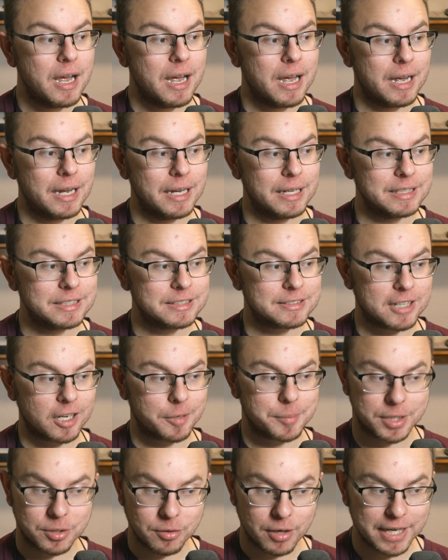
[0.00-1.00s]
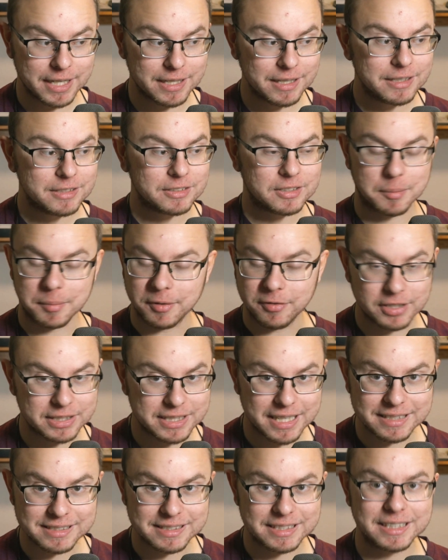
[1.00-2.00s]
and it's gonna be great, it's gonna be
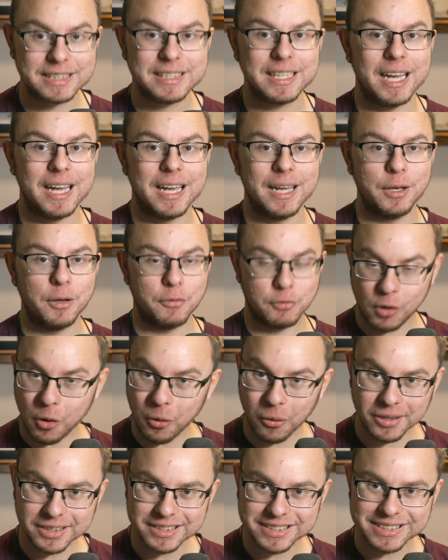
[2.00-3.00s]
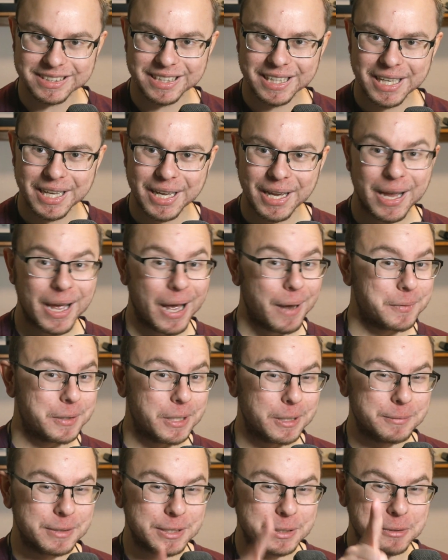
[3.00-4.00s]
fantastic, and of course I'm
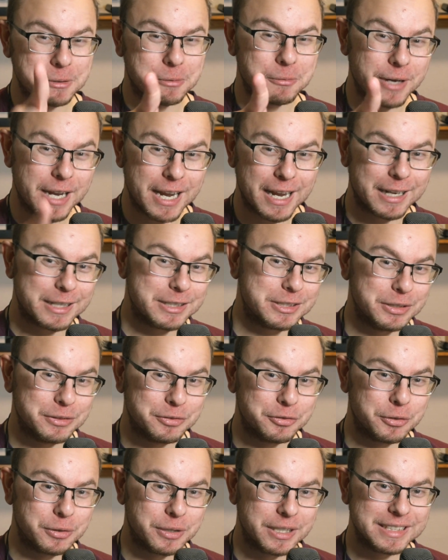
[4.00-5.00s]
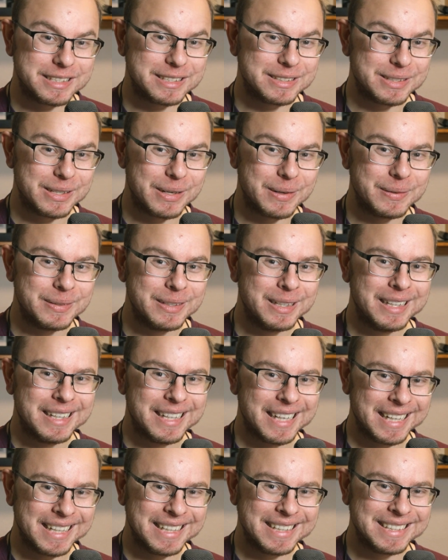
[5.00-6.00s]
gonna be doing reaction for it, so
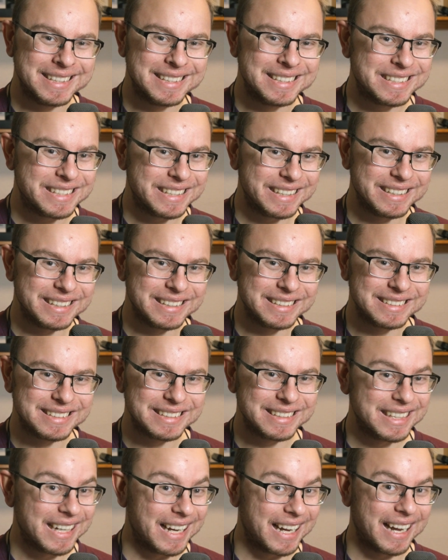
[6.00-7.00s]
hey, S.H.I.E.L.D.